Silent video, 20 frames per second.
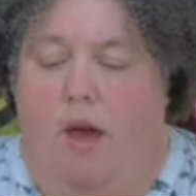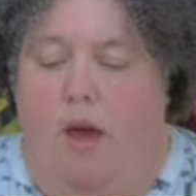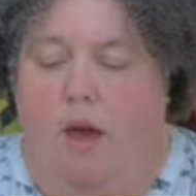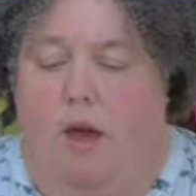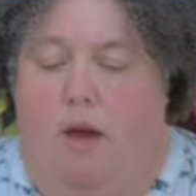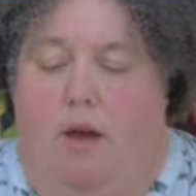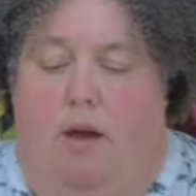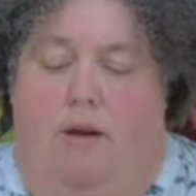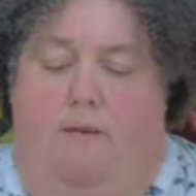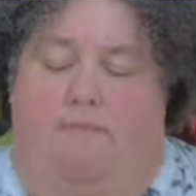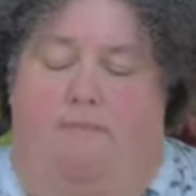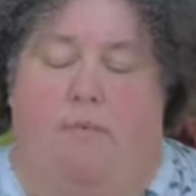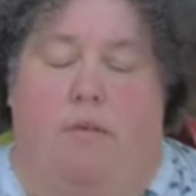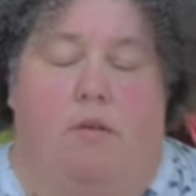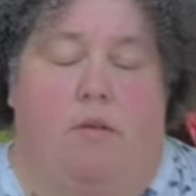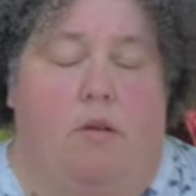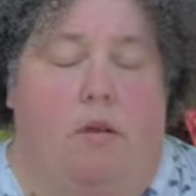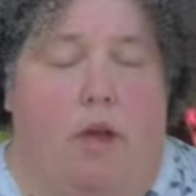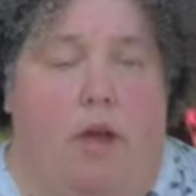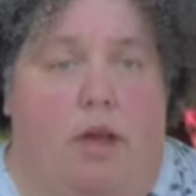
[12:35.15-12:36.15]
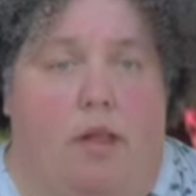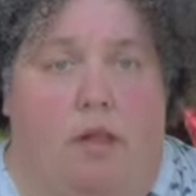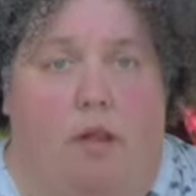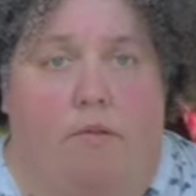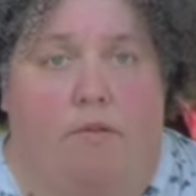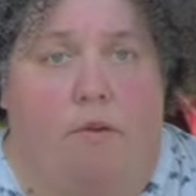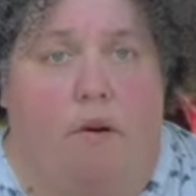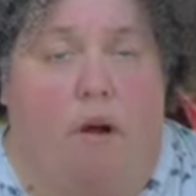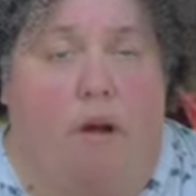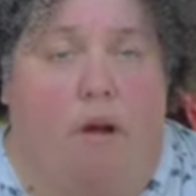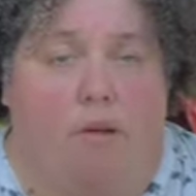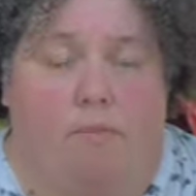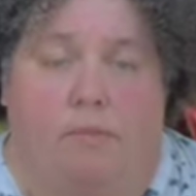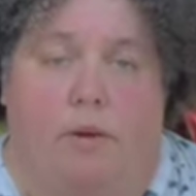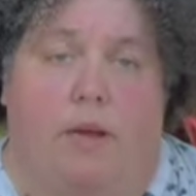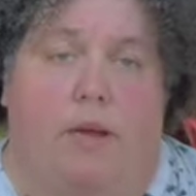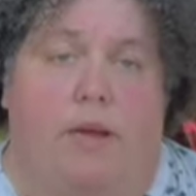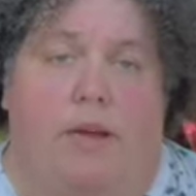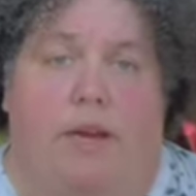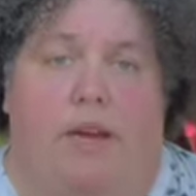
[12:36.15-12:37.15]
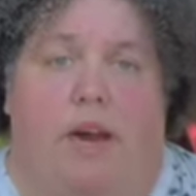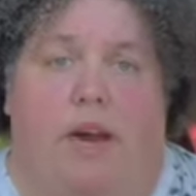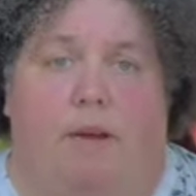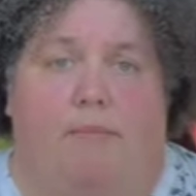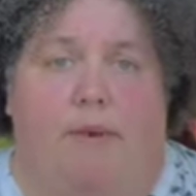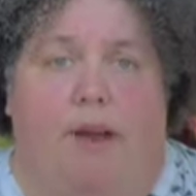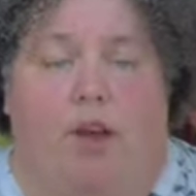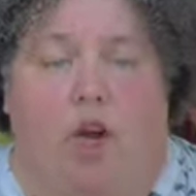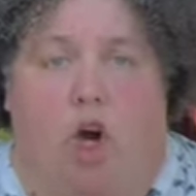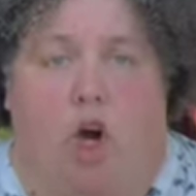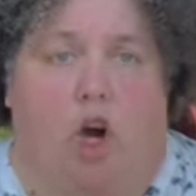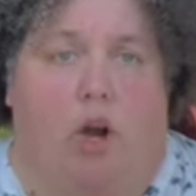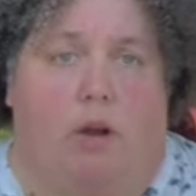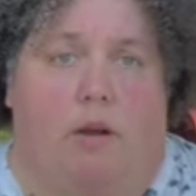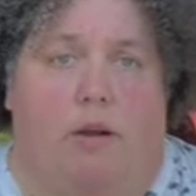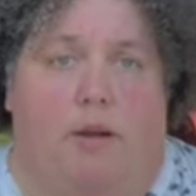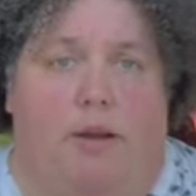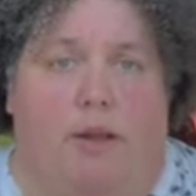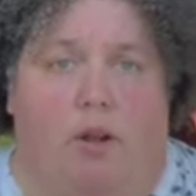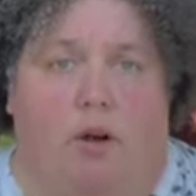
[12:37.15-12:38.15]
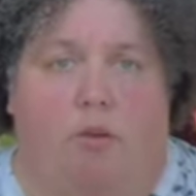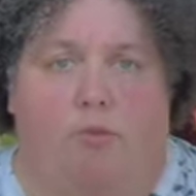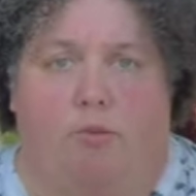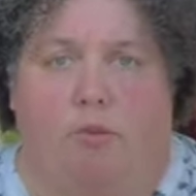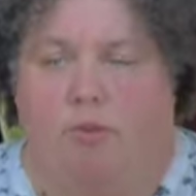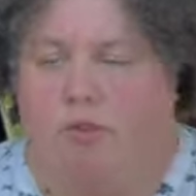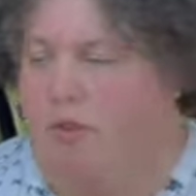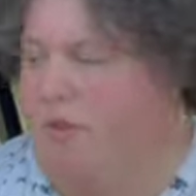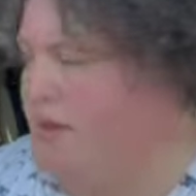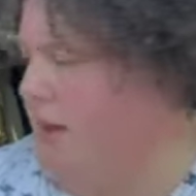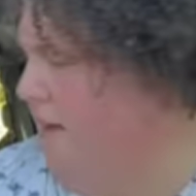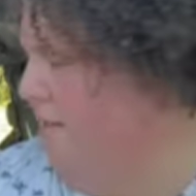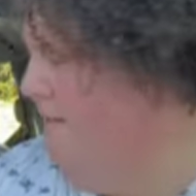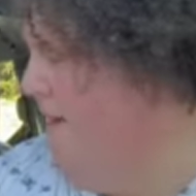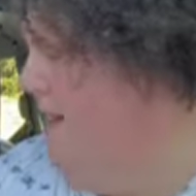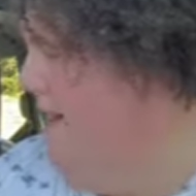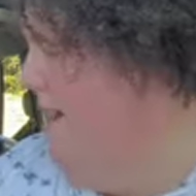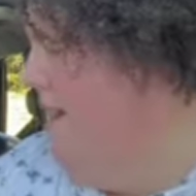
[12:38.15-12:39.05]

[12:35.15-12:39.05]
and the farm, and my car, and all sorts of things.